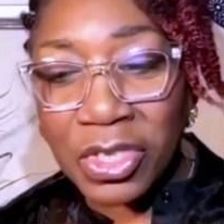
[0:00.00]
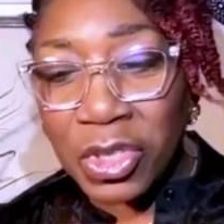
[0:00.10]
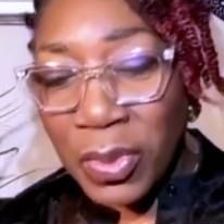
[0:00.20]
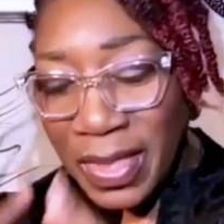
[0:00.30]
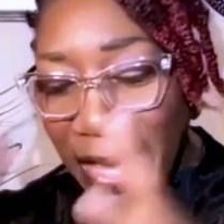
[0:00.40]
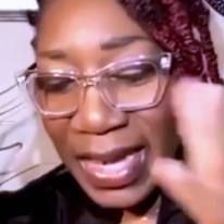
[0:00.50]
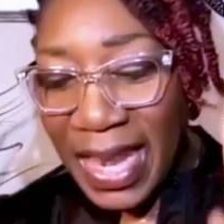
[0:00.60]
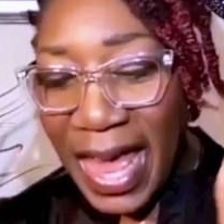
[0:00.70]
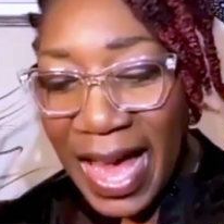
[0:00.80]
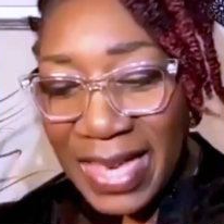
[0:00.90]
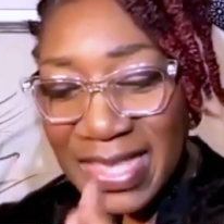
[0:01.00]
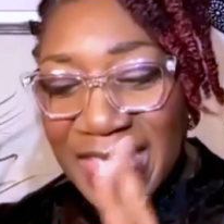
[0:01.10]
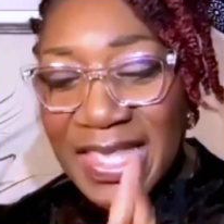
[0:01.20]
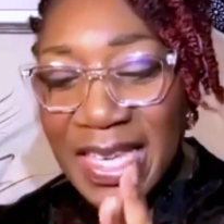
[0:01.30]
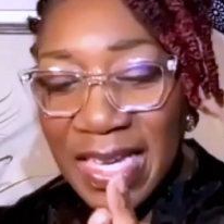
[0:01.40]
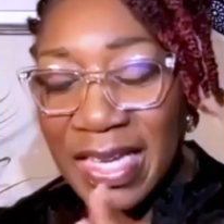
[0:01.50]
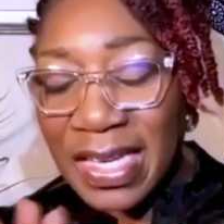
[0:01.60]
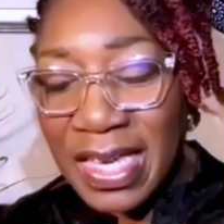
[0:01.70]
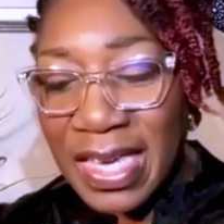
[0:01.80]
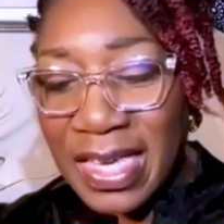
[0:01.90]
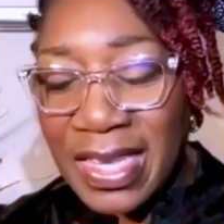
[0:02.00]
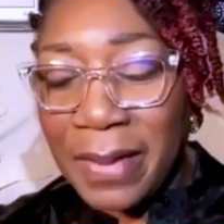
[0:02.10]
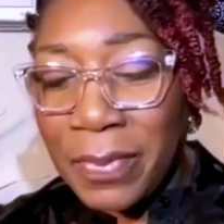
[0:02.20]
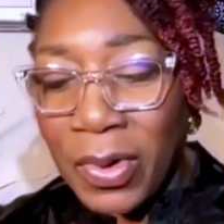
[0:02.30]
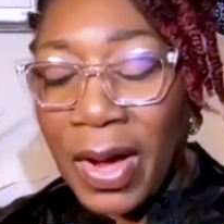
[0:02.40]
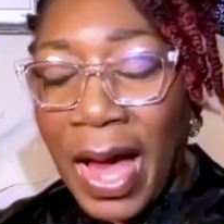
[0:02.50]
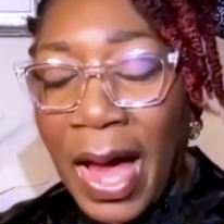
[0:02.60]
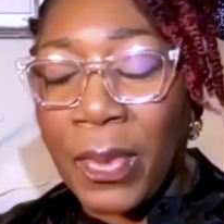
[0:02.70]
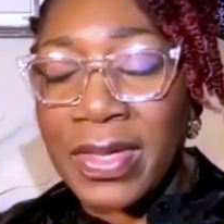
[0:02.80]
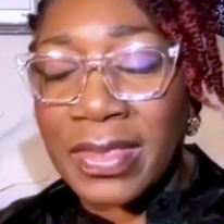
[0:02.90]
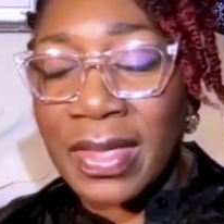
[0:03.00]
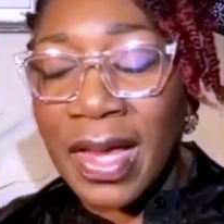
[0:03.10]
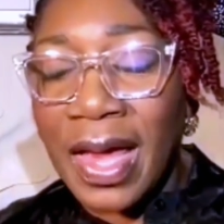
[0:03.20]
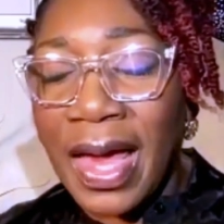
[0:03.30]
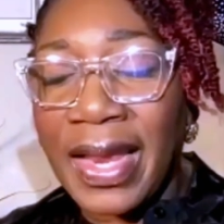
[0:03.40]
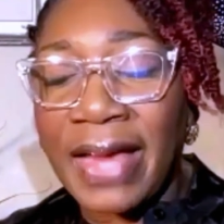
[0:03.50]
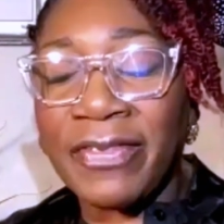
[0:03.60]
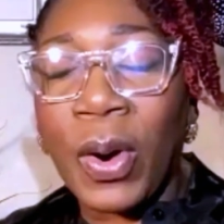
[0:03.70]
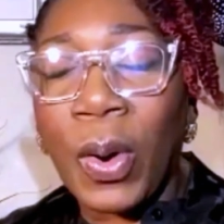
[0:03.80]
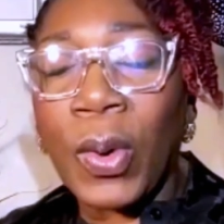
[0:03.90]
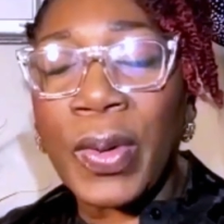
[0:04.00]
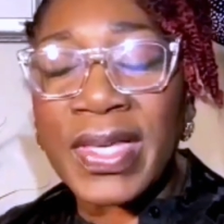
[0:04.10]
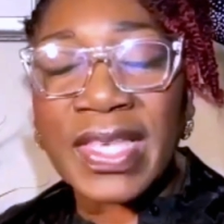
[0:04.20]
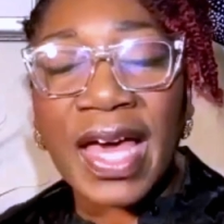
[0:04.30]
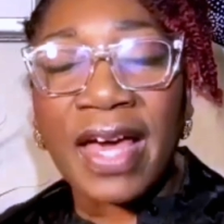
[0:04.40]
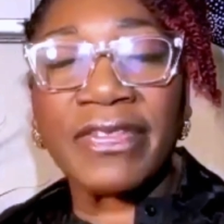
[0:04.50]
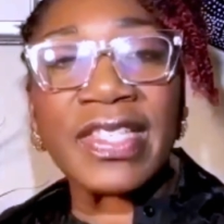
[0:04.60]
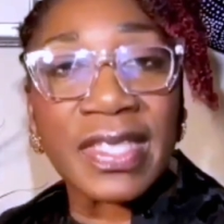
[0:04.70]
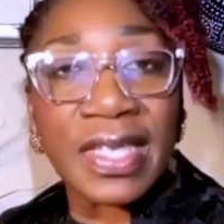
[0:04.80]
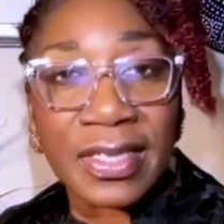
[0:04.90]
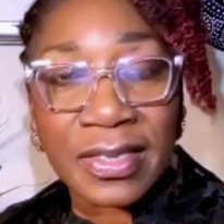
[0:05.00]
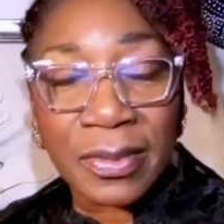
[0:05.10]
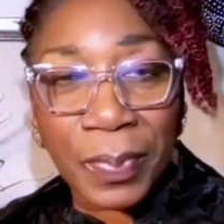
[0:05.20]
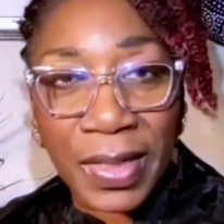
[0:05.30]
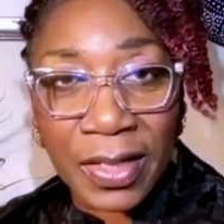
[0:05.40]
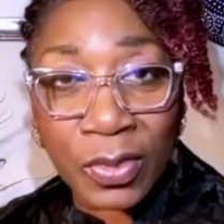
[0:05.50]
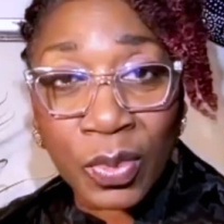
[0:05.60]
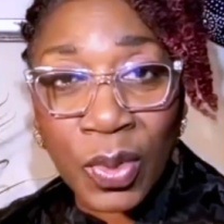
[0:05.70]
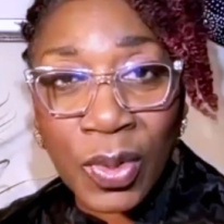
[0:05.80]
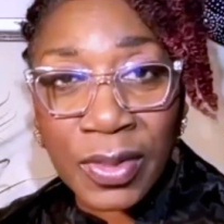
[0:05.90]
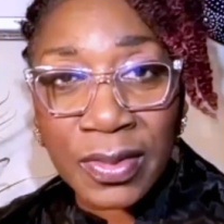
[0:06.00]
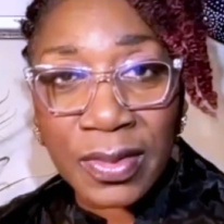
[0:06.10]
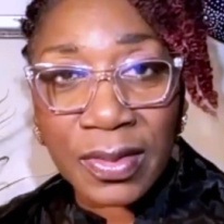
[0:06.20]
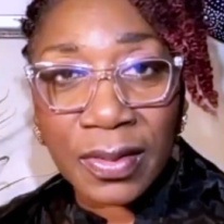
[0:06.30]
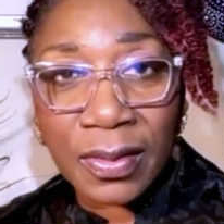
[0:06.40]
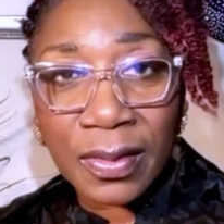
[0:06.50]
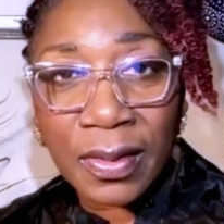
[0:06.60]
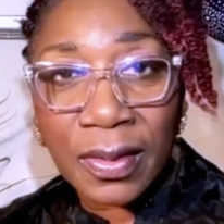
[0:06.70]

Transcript: during that last scene in that book, and I've always, ever since, been enthralled.